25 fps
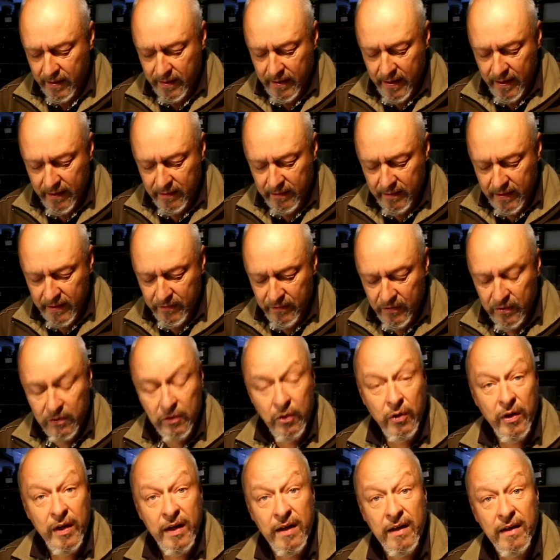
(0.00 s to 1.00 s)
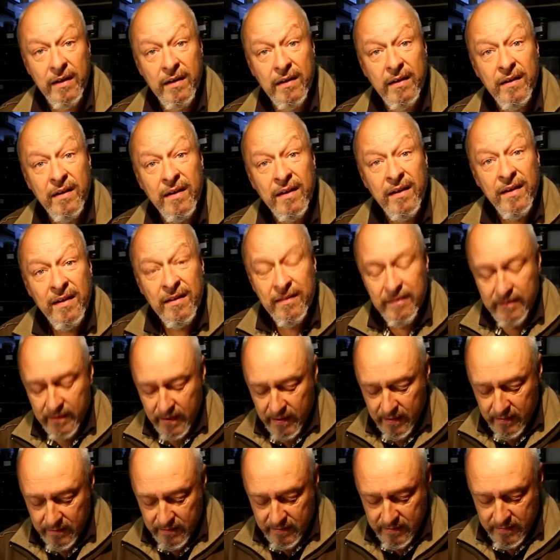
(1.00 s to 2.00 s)
can't even drink
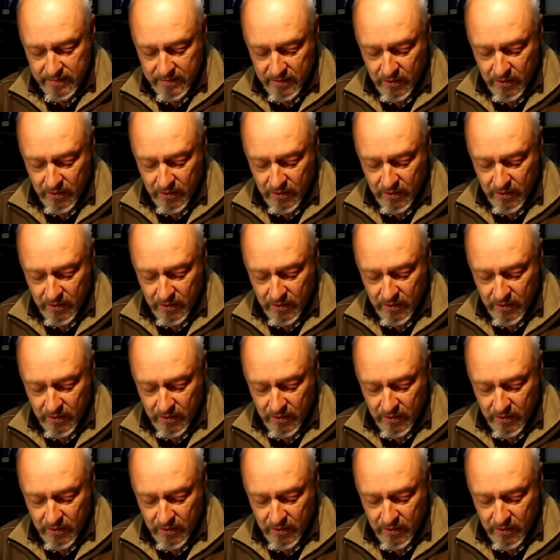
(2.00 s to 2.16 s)
things.